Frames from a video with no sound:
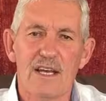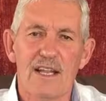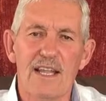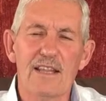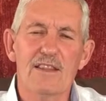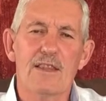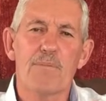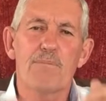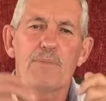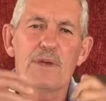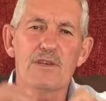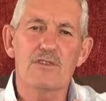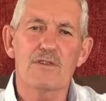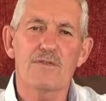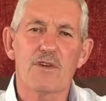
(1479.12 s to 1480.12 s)
Let the
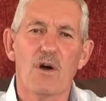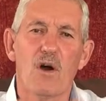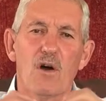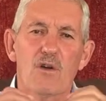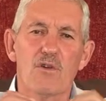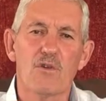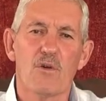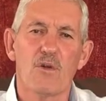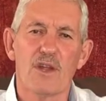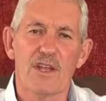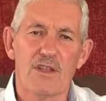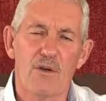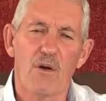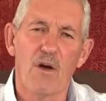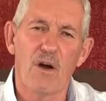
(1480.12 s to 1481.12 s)
peace of God rule
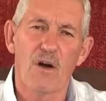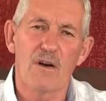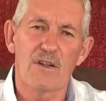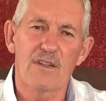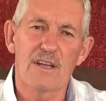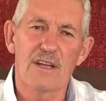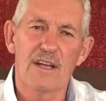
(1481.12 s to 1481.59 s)
in your heart.